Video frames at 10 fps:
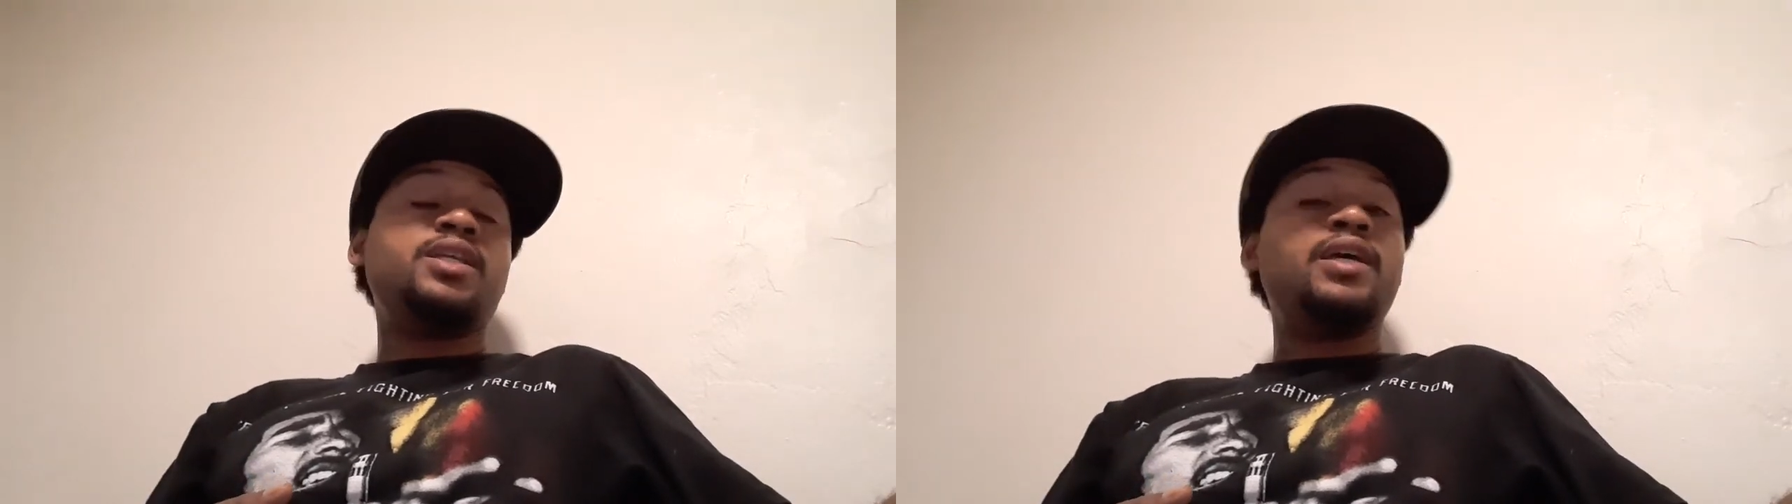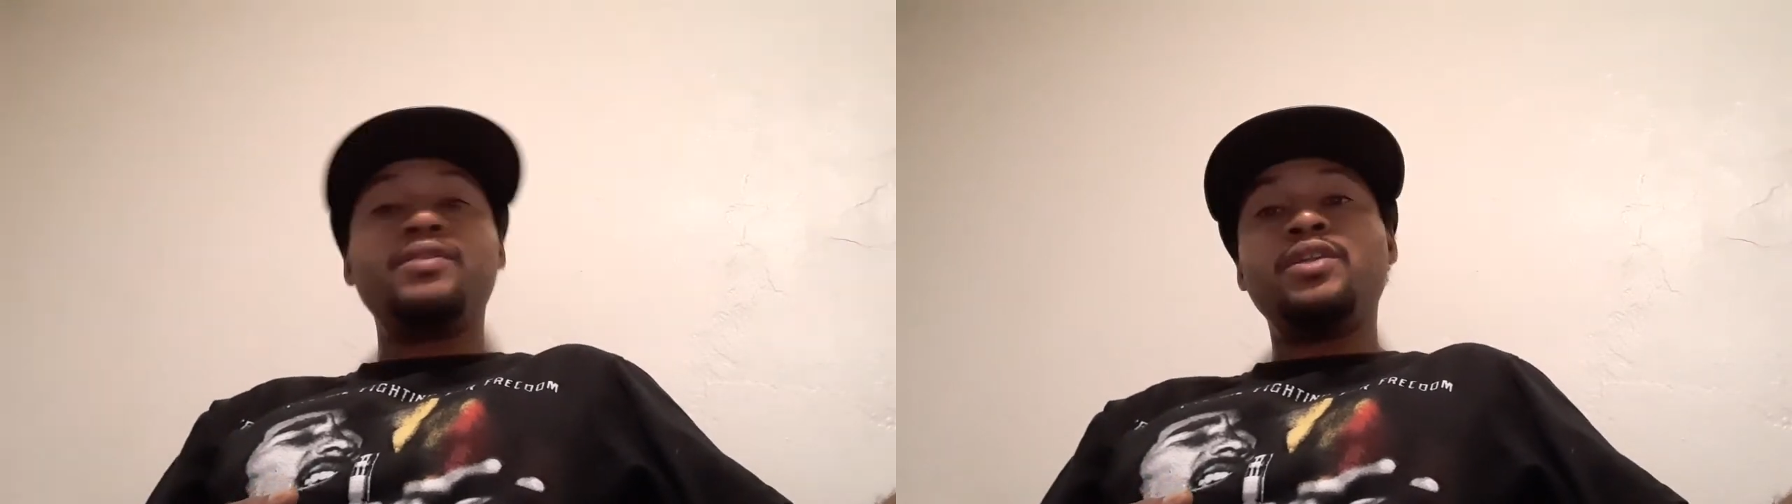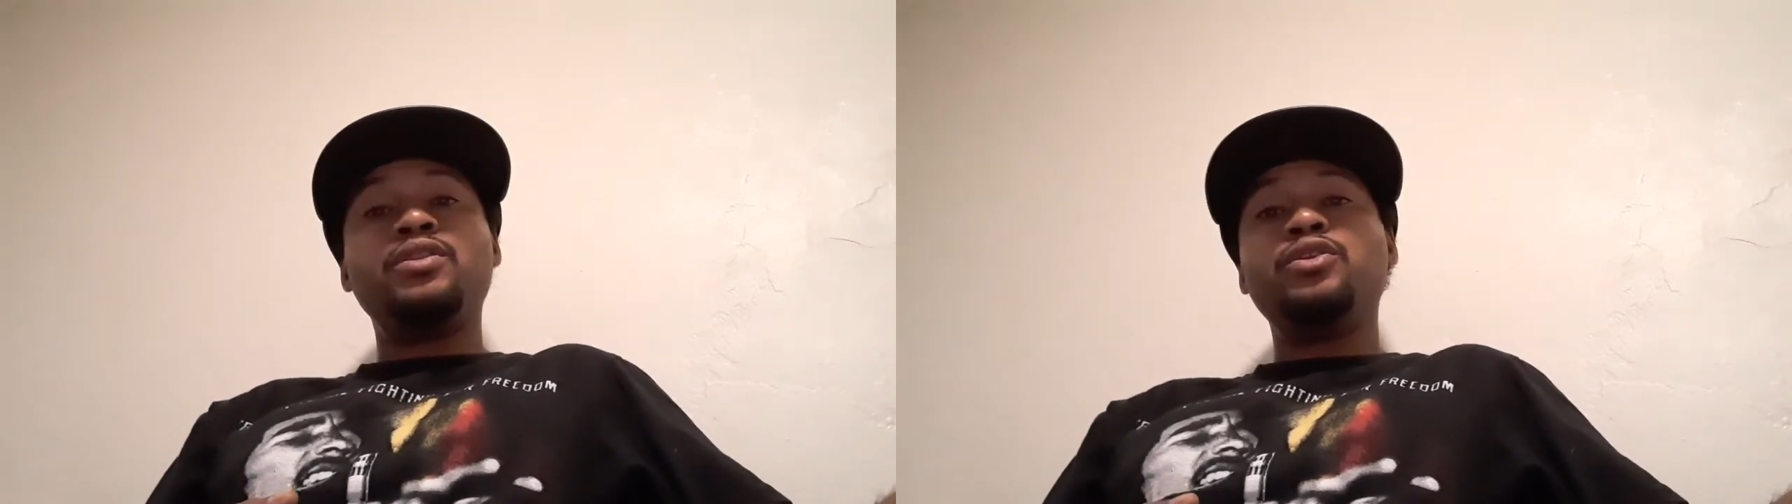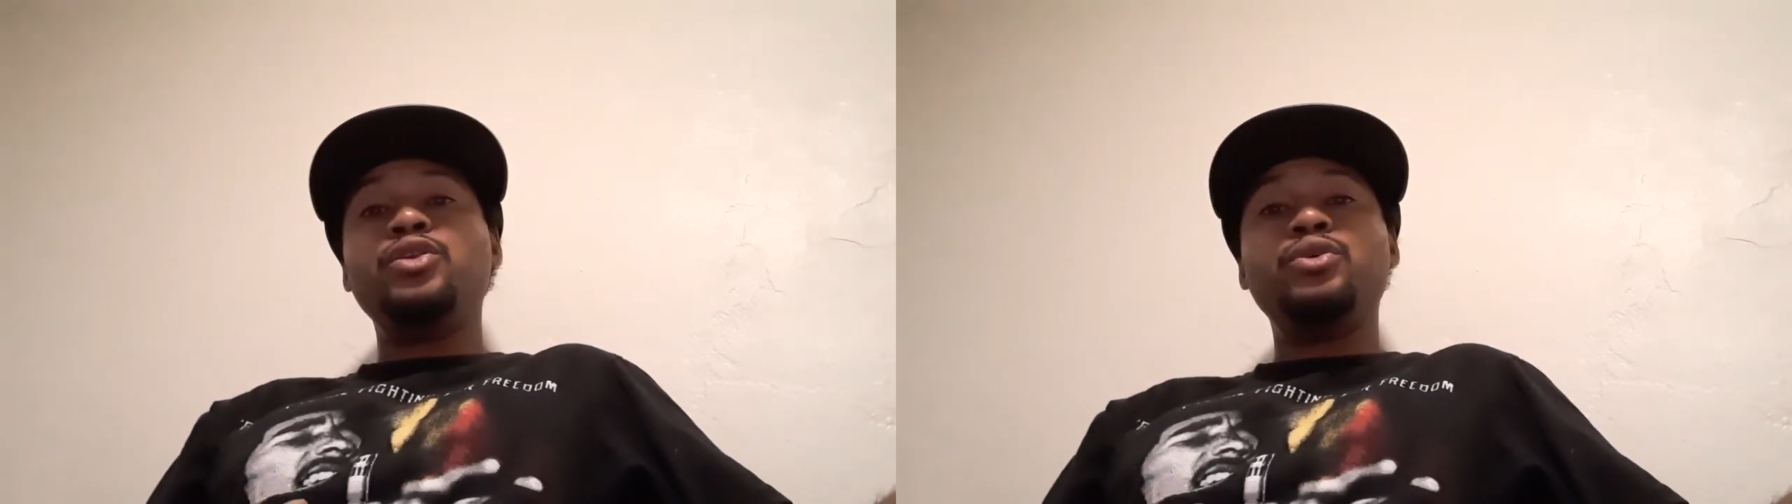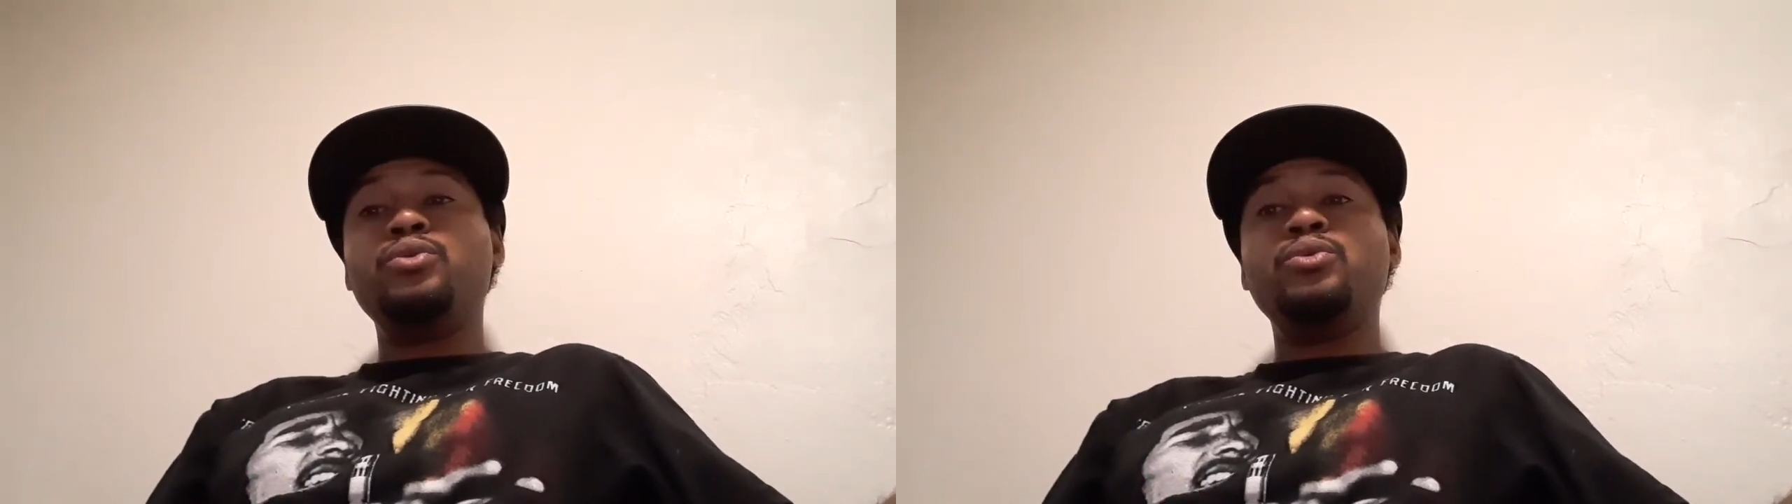and then the
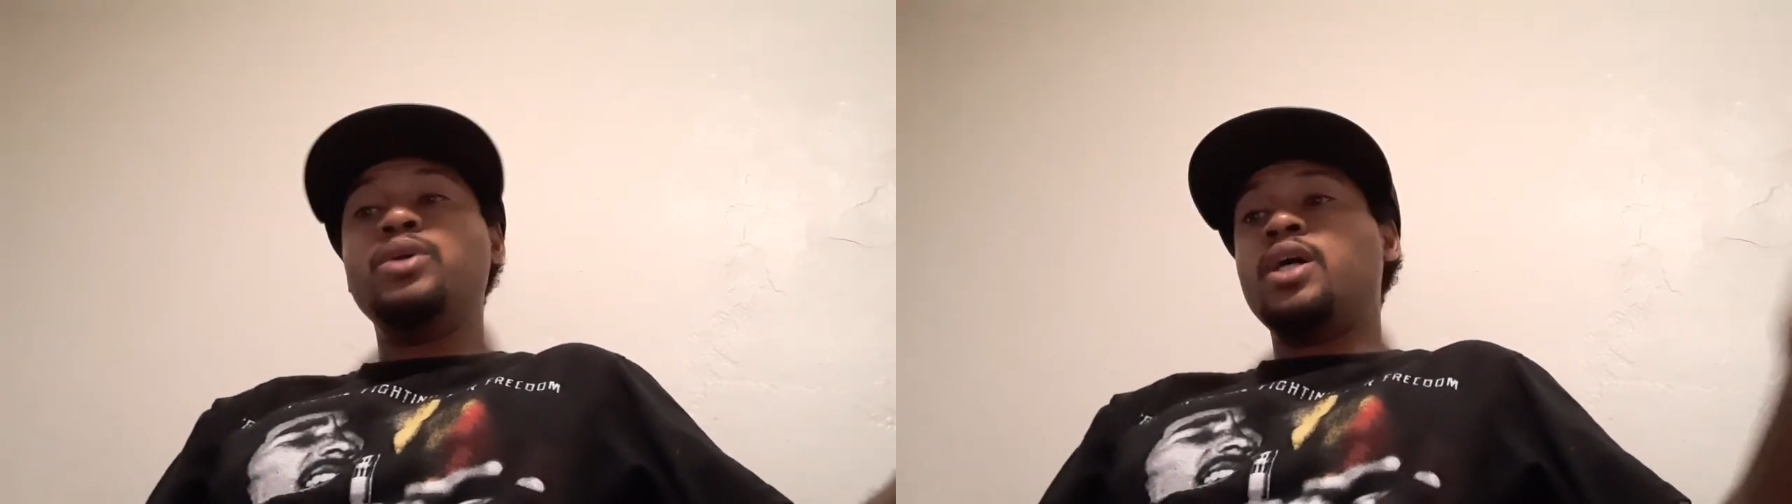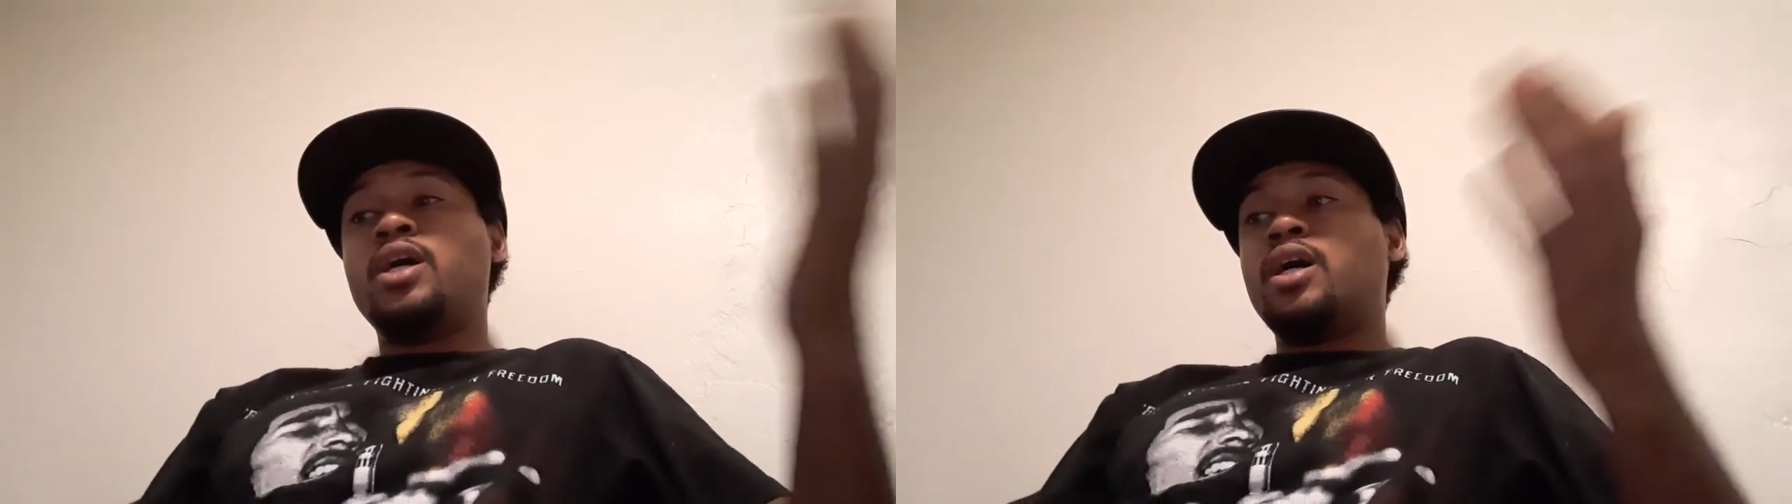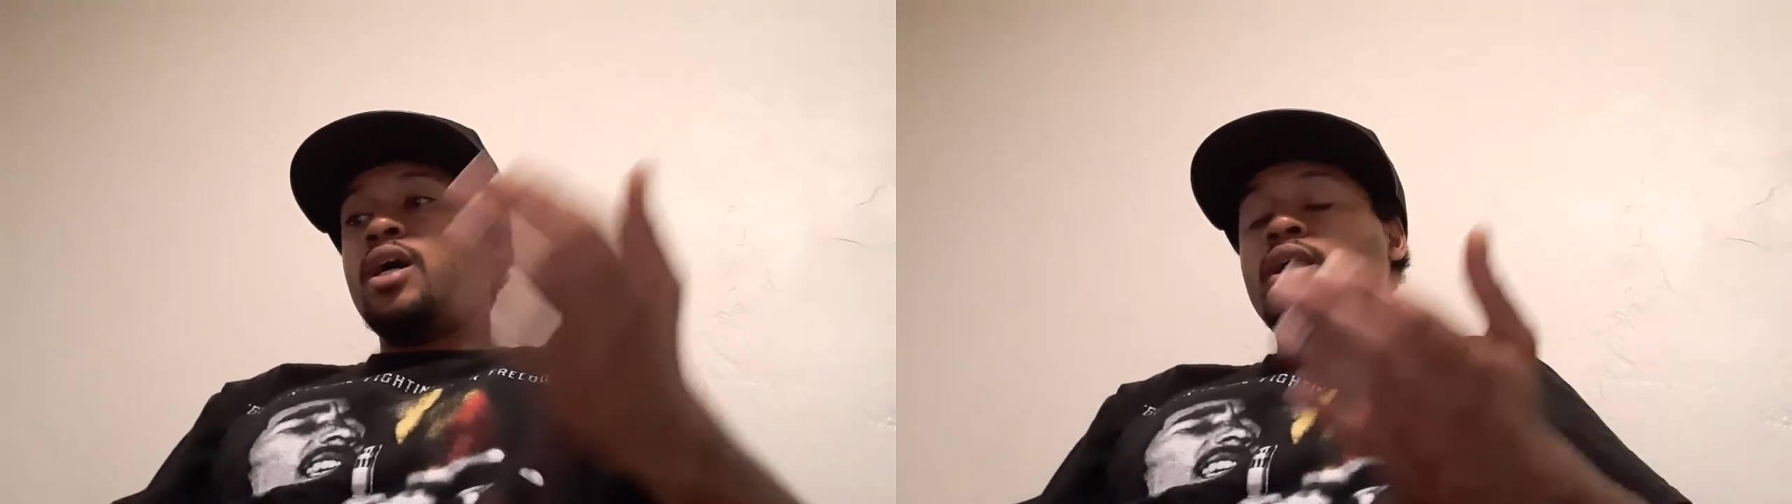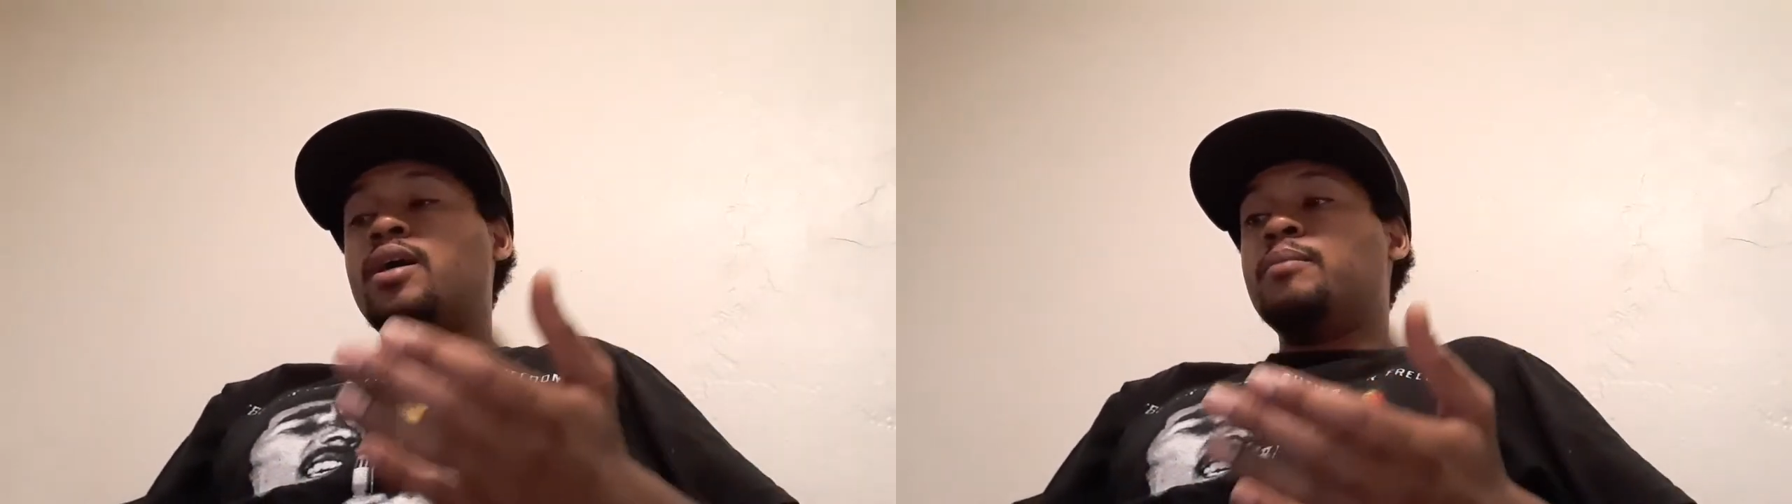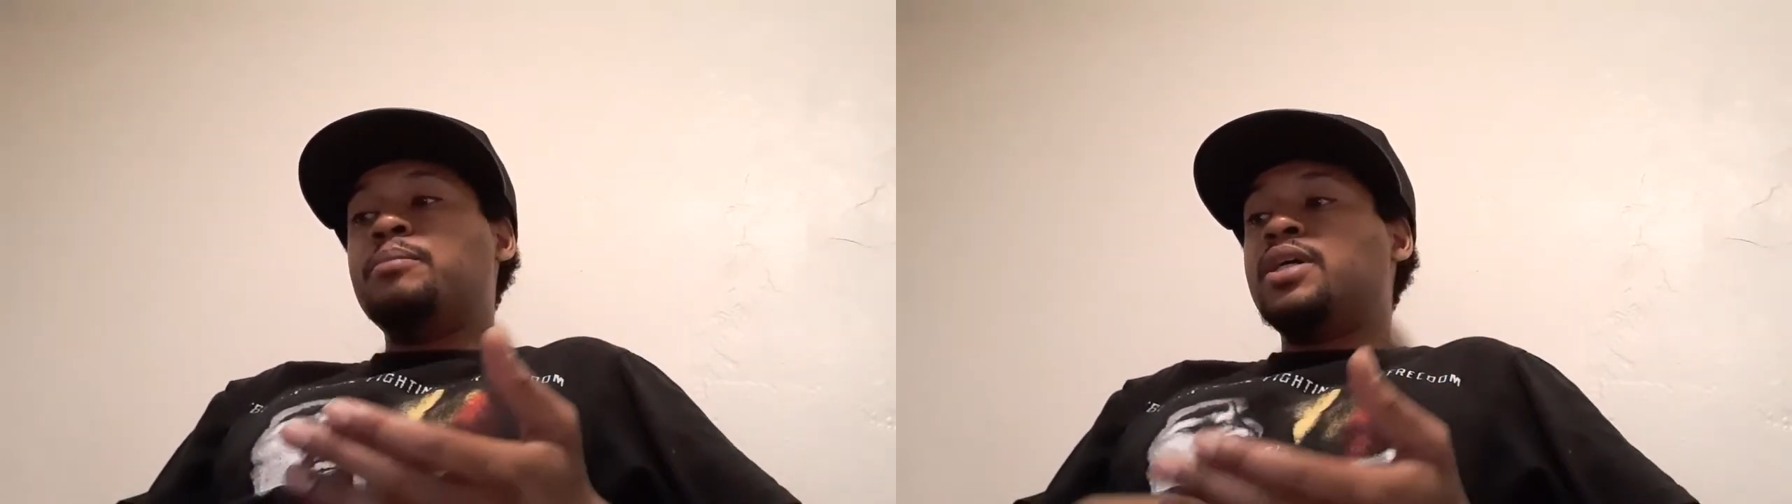new
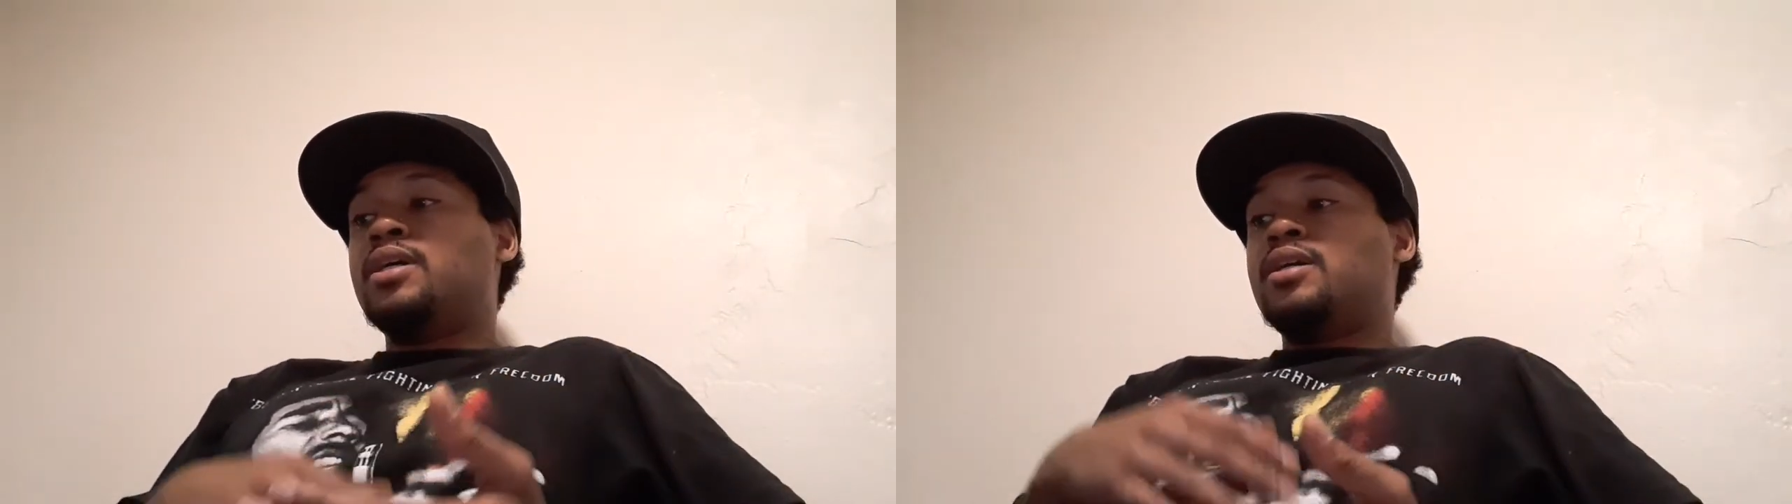um,